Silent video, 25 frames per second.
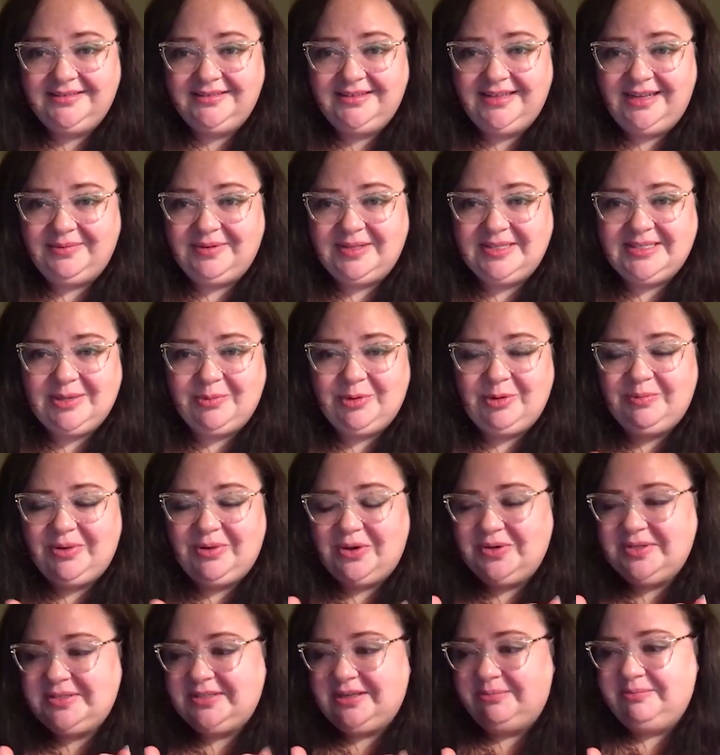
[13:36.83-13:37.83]
And when someone
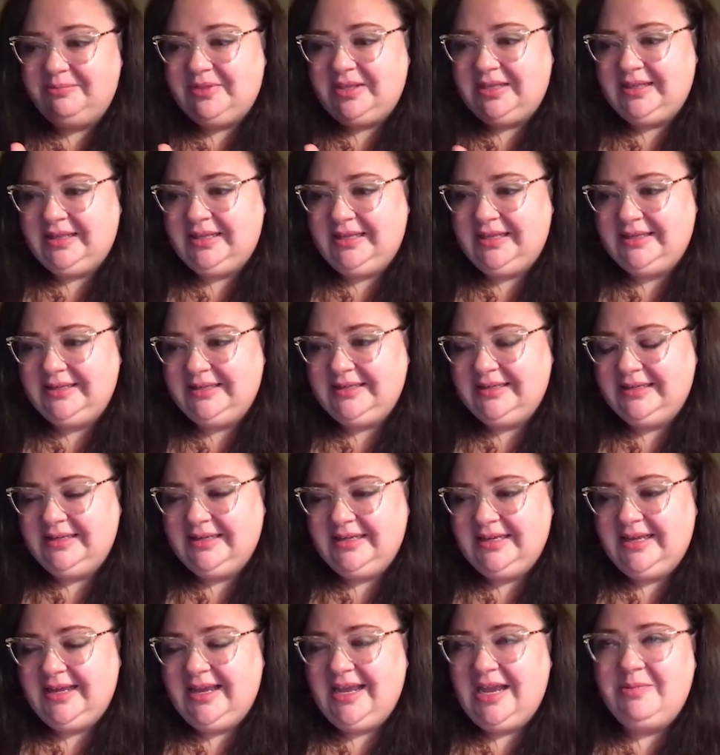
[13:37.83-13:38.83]
posts something, like, I
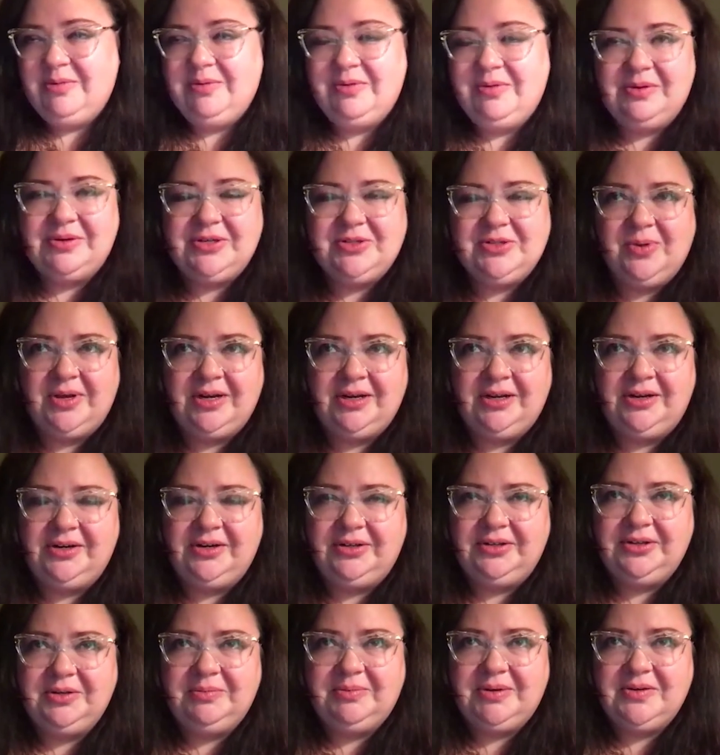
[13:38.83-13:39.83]
remember there was one girl
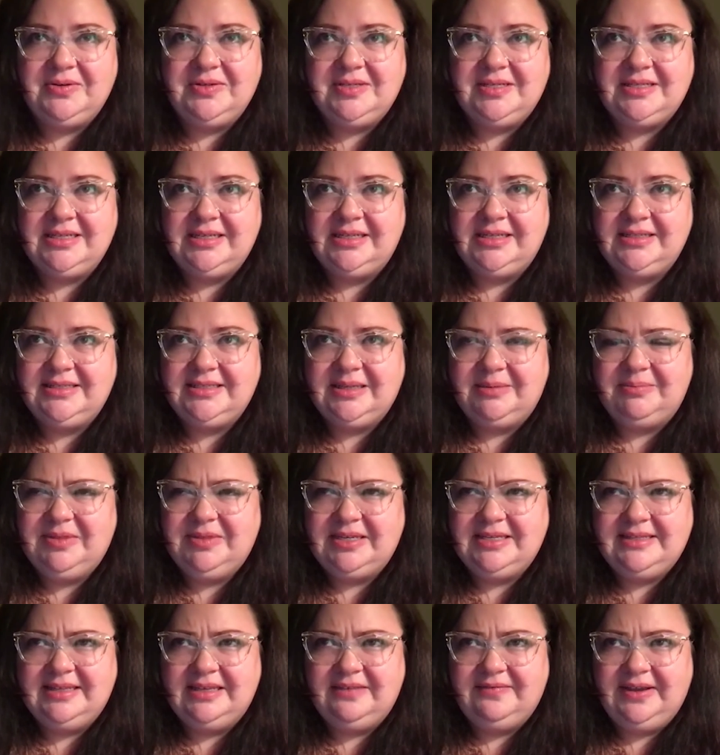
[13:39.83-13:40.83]
who posted
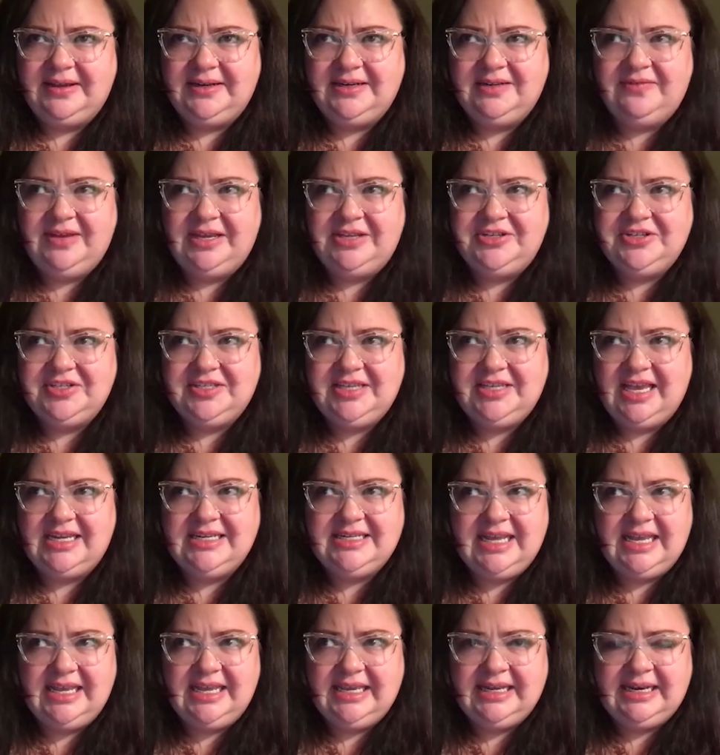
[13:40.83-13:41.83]
something to the effect of, "I just can't
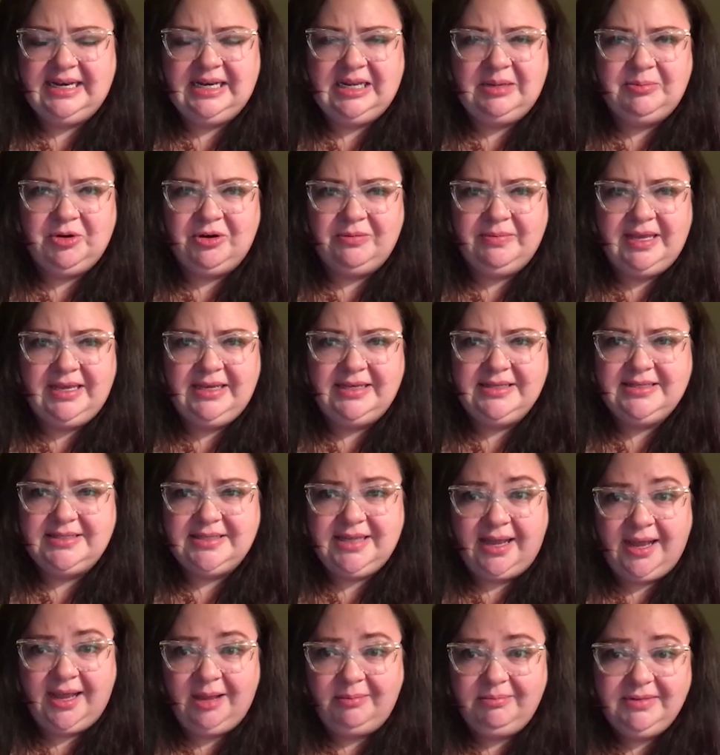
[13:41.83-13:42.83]
take it anymore, make it
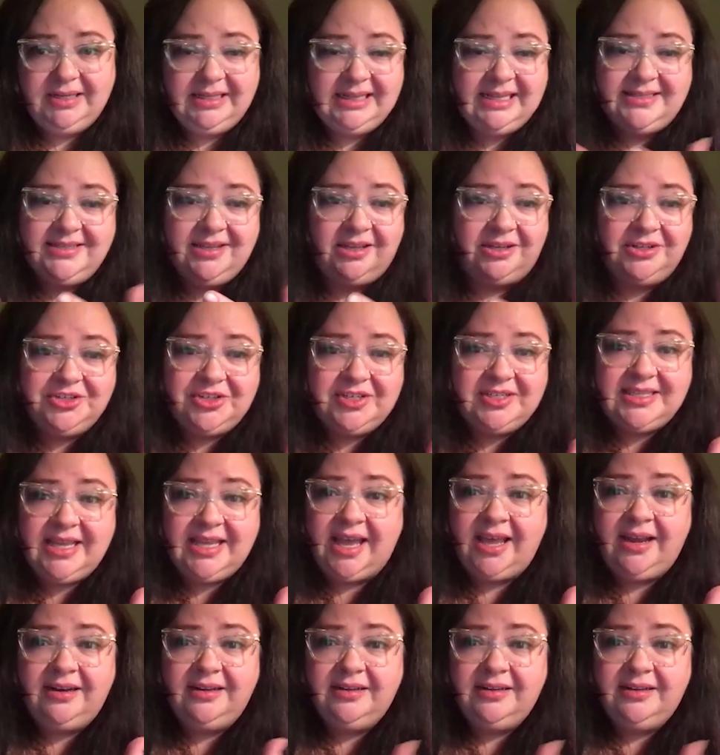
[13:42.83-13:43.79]
stop." And that's all she said.